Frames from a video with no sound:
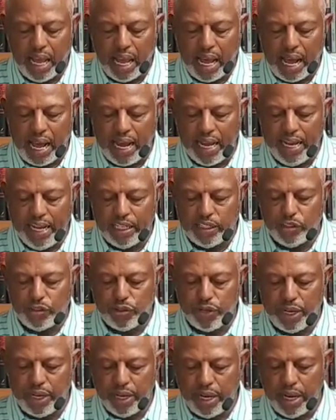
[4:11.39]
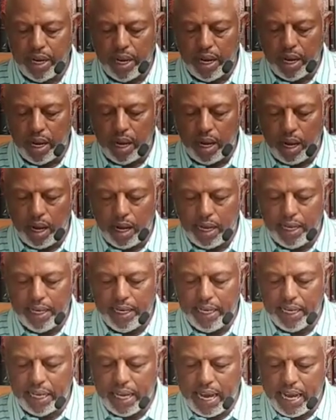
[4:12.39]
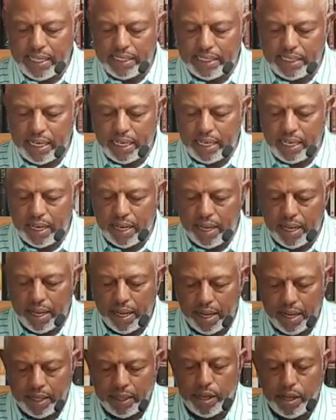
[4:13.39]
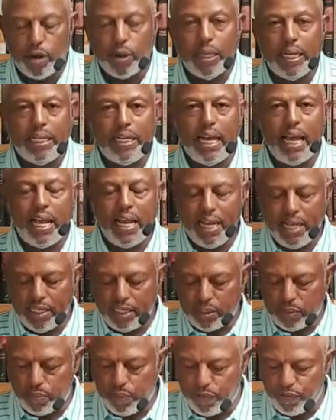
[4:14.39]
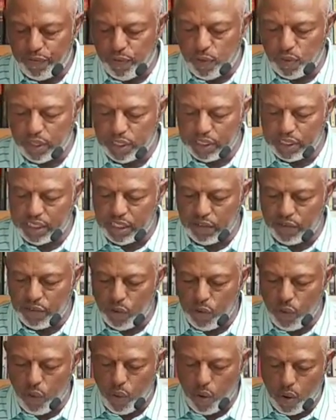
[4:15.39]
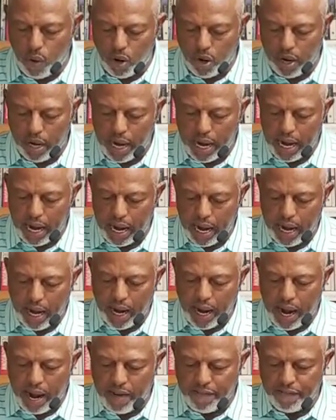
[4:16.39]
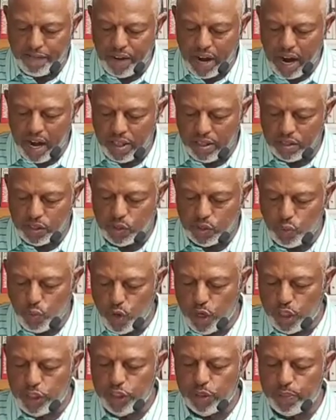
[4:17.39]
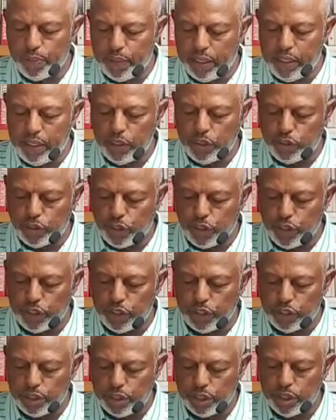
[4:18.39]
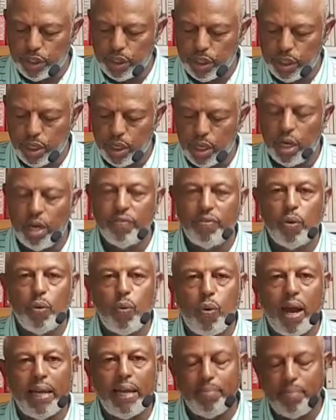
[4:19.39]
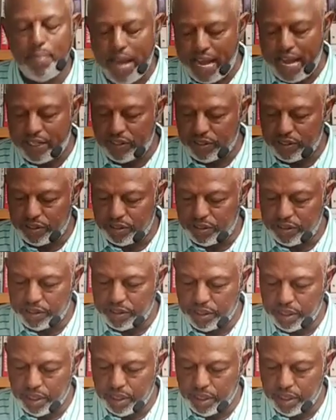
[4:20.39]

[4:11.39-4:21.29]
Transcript: Our history uh, indicates that there are days before the Civil War, our fathers worshiped in the church of the white masters